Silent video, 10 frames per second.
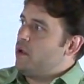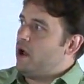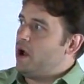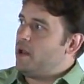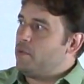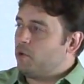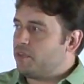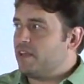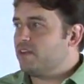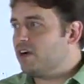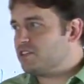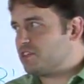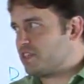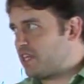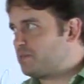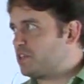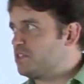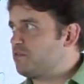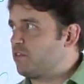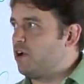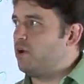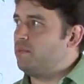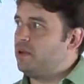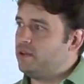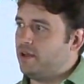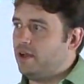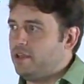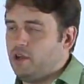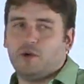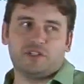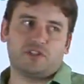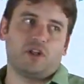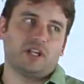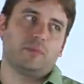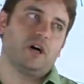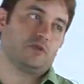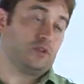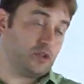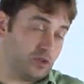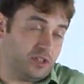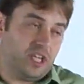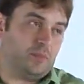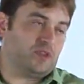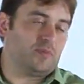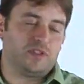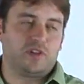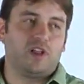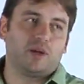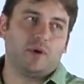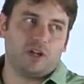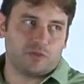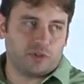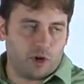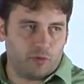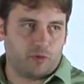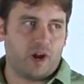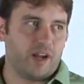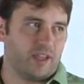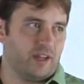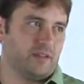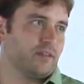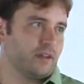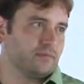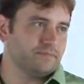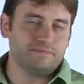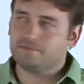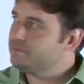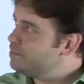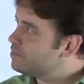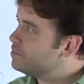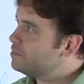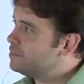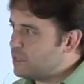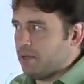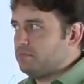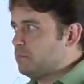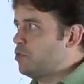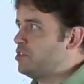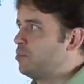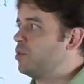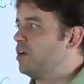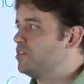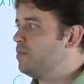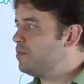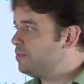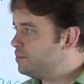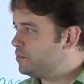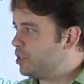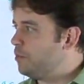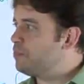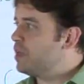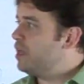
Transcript: And what that does is it keeps us from installing a module. It should keep us from installing a module and overriding anything. Yeah, pretty simple concept. So